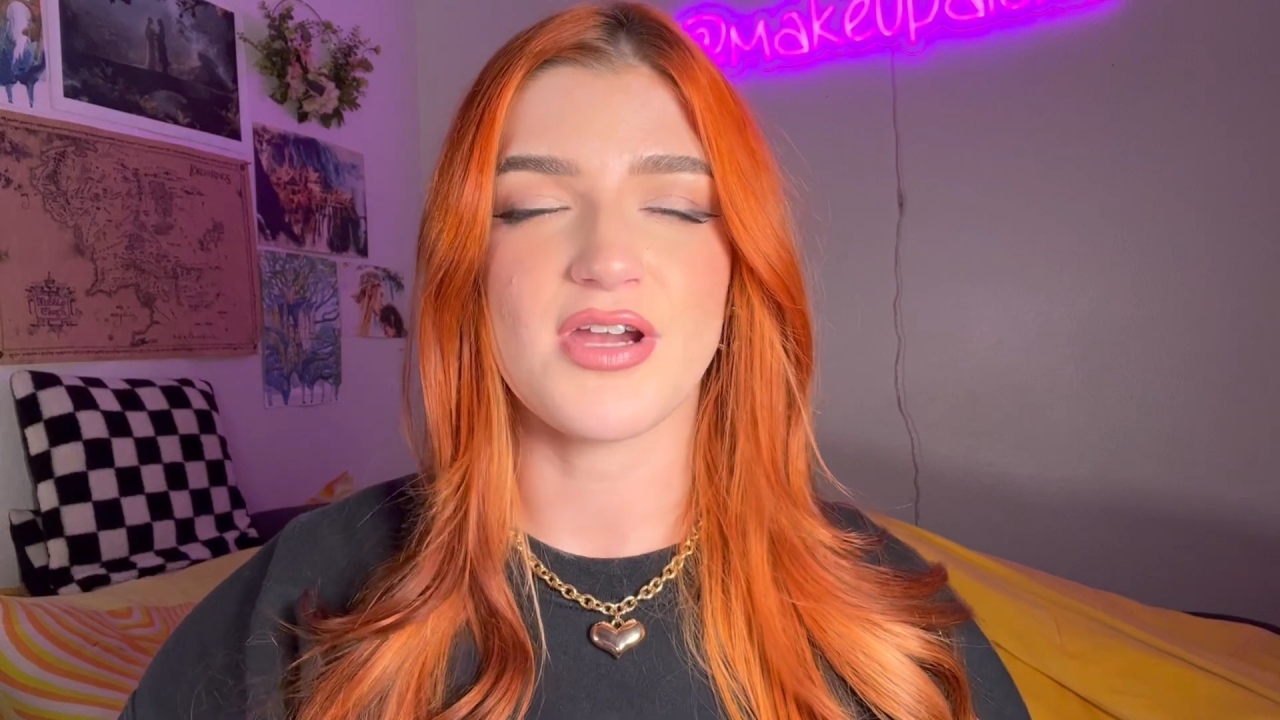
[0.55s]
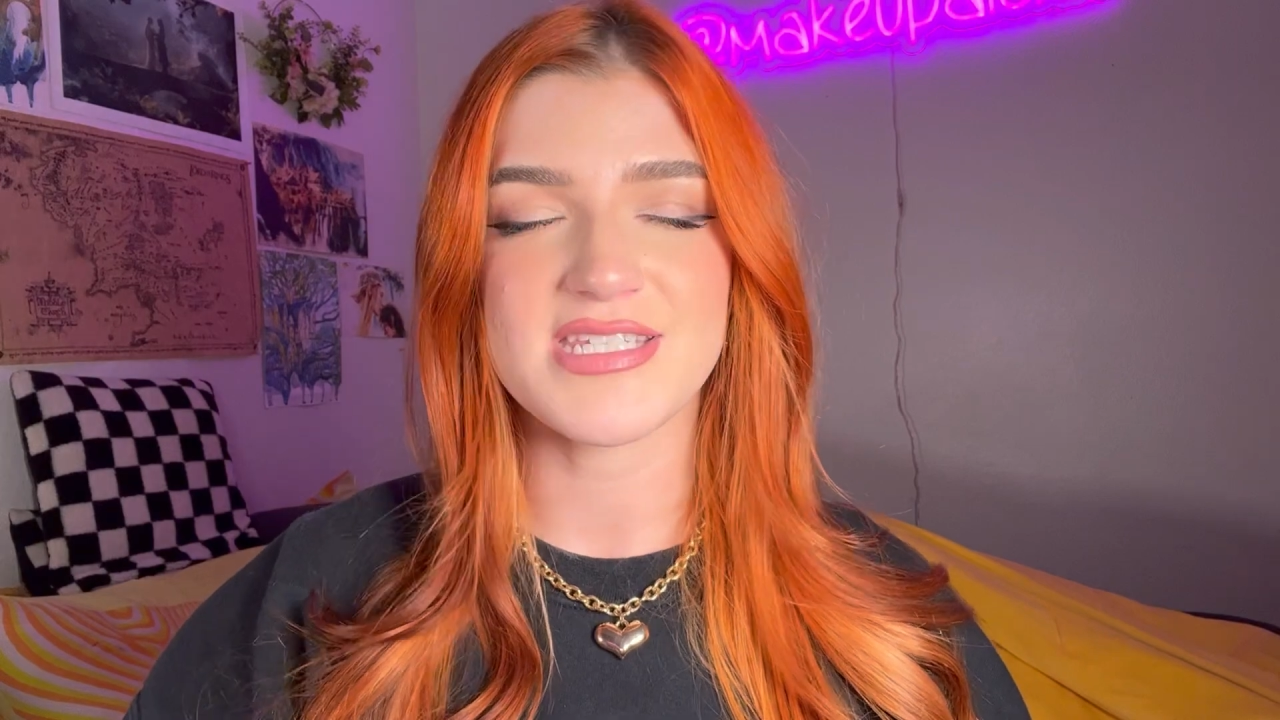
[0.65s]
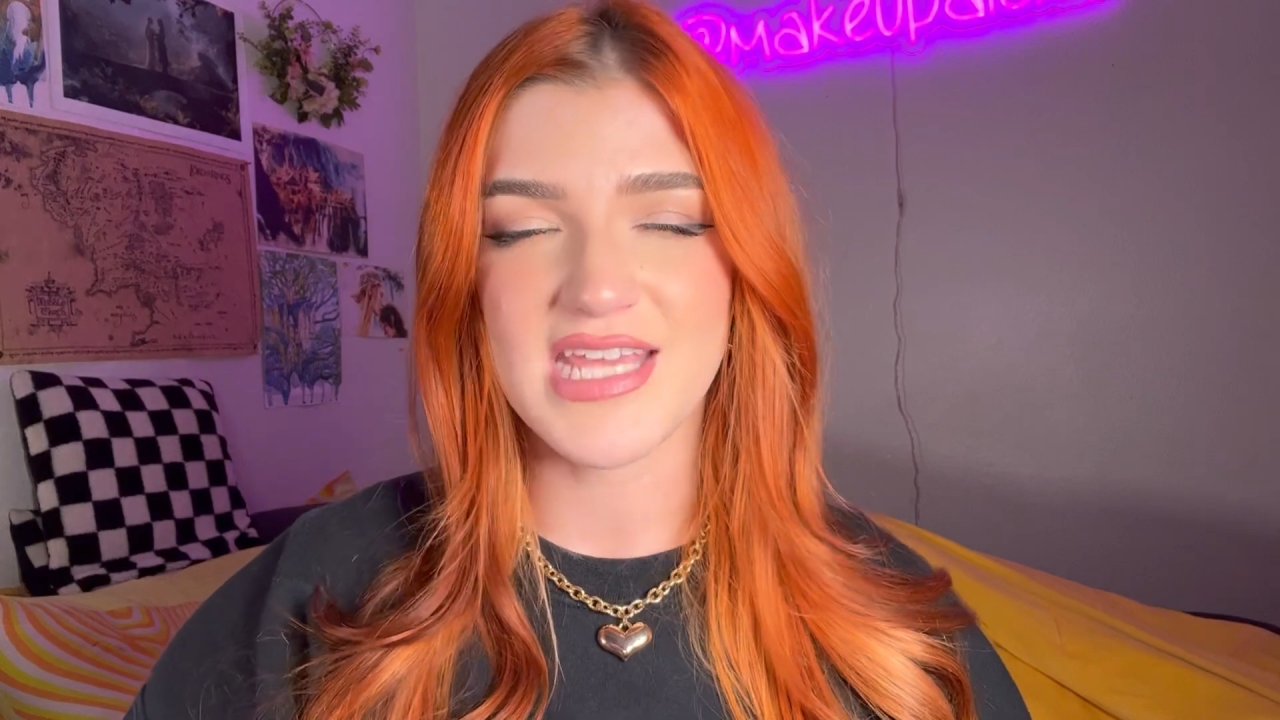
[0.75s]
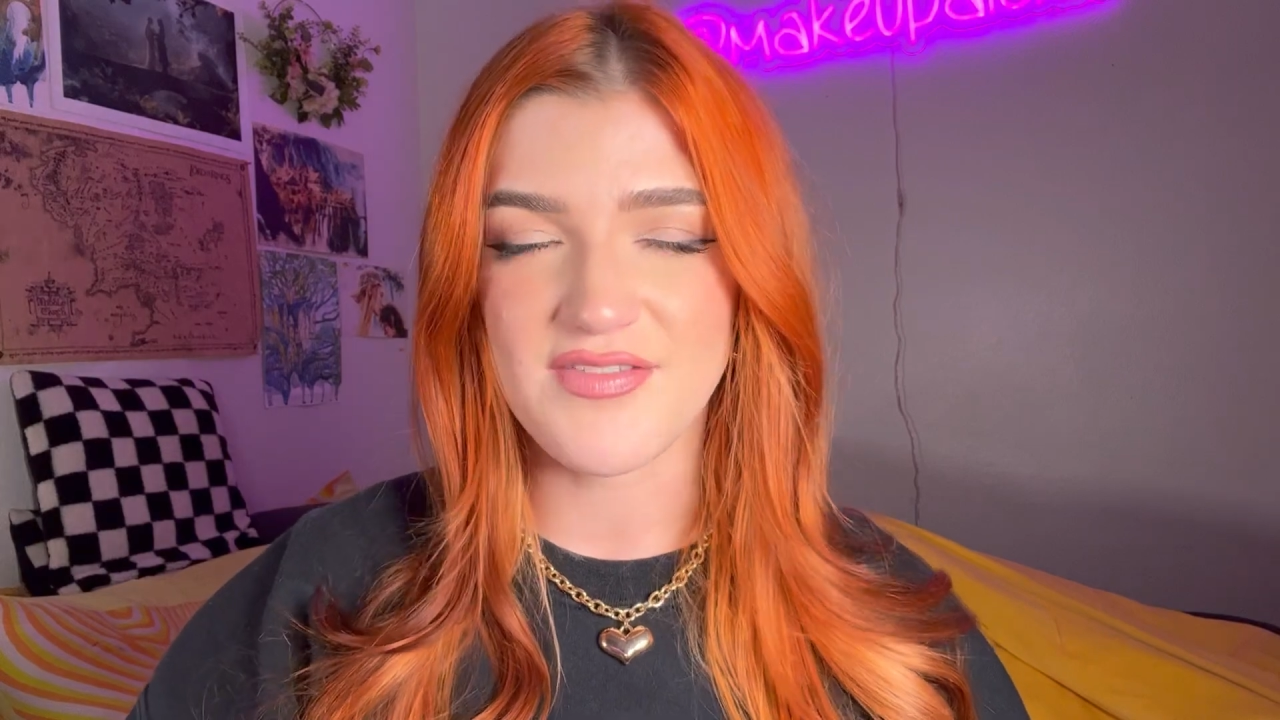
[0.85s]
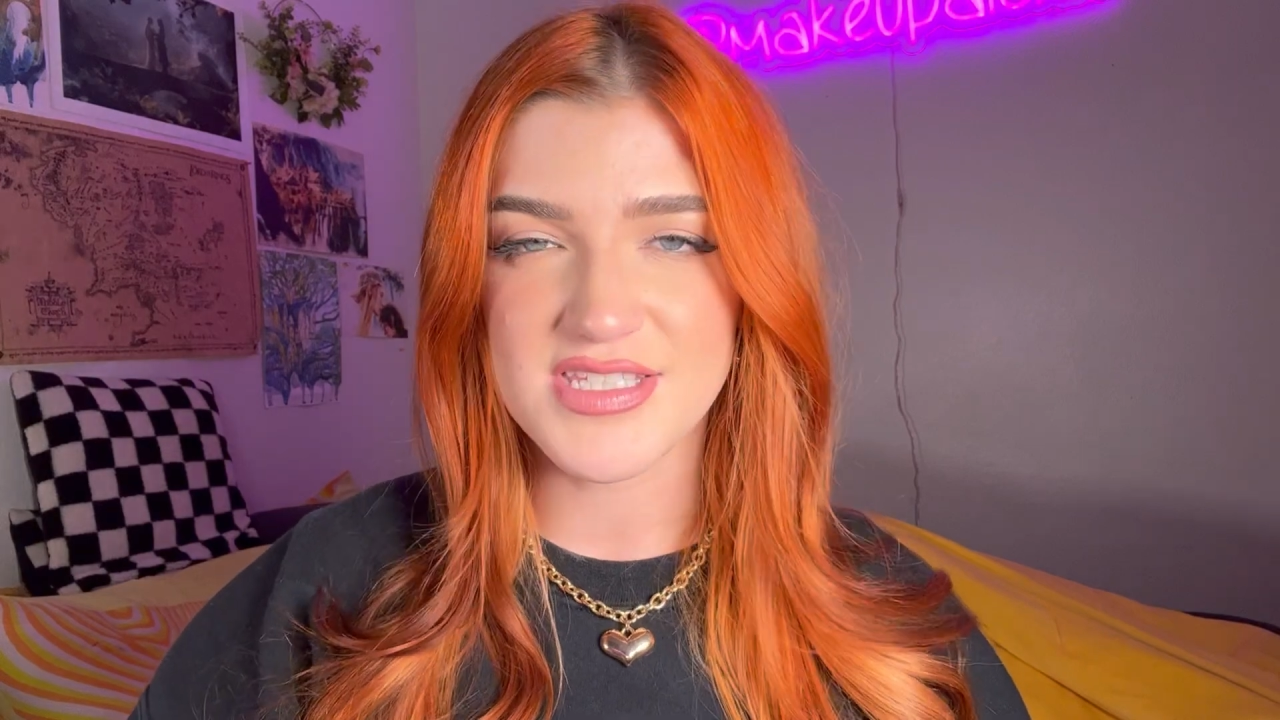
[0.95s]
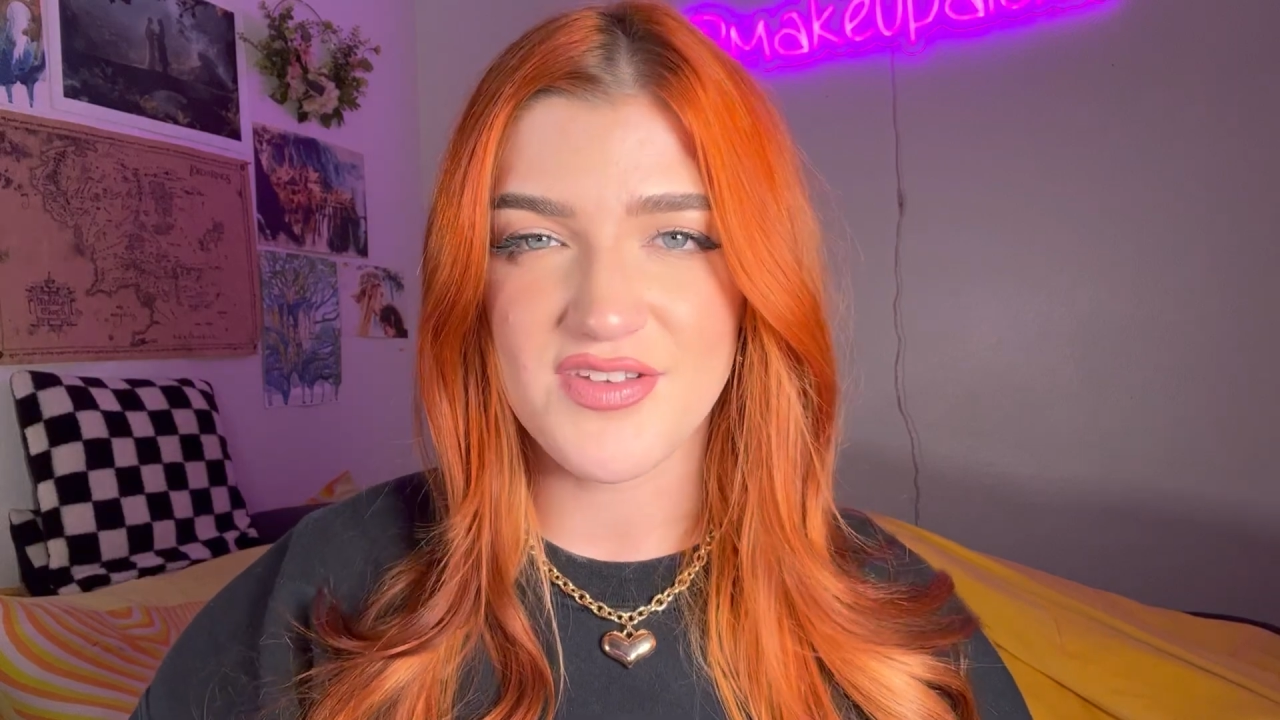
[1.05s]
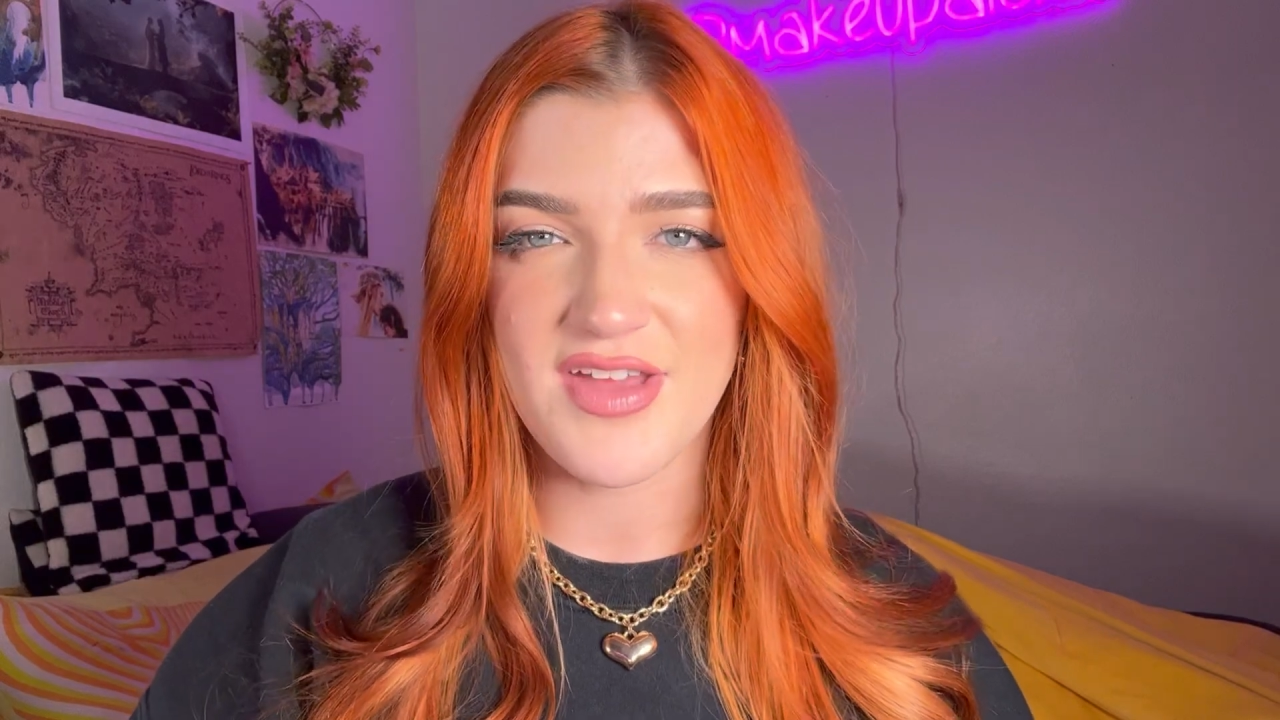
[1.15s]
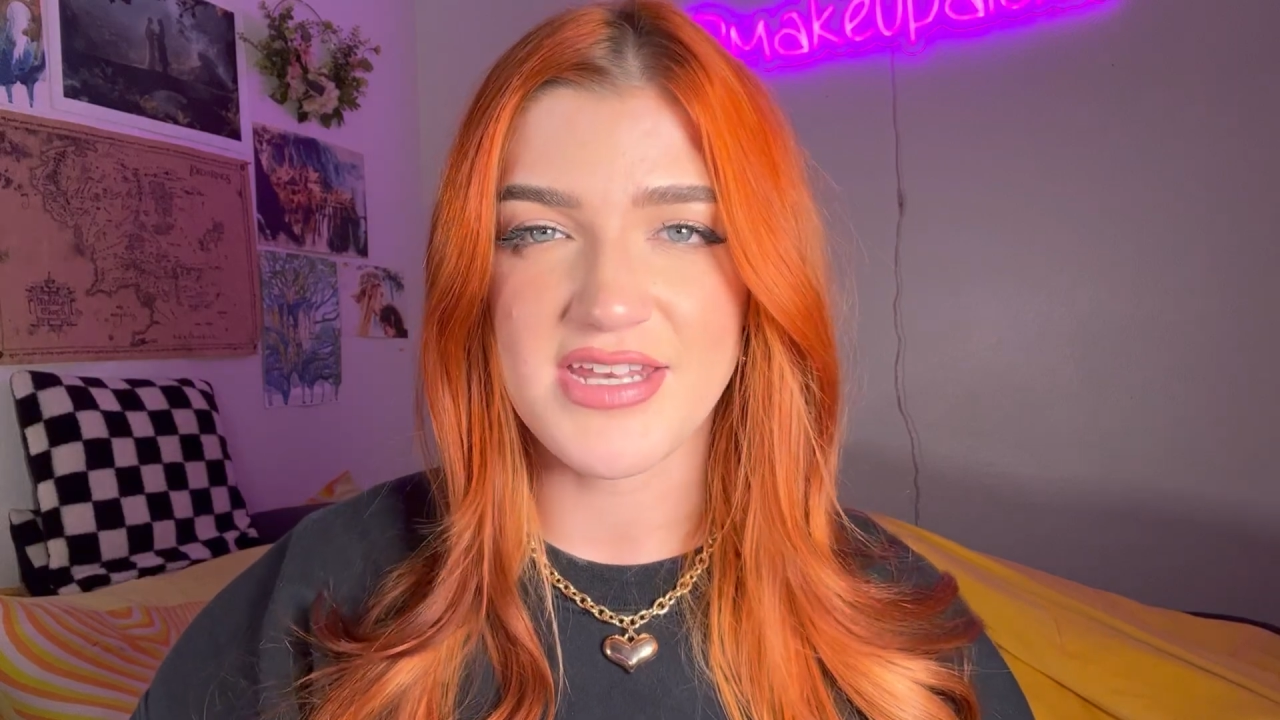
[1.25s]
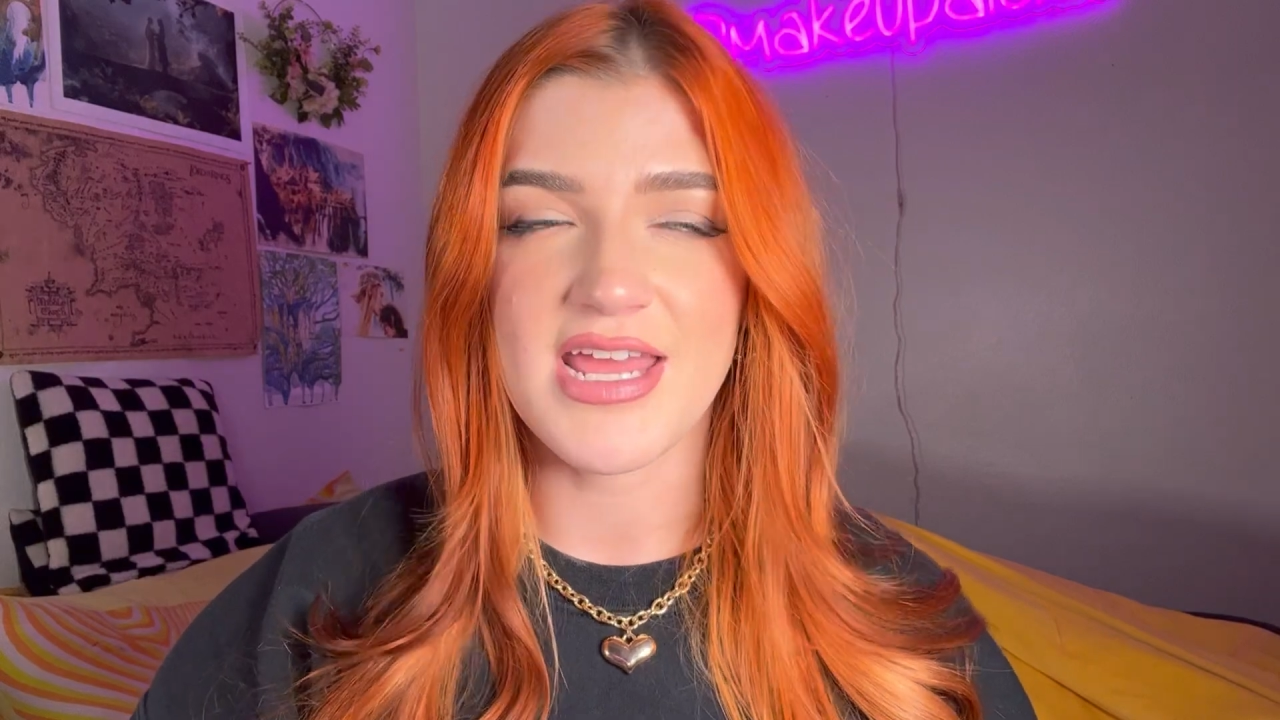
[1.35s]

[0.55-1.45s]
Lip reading: savings event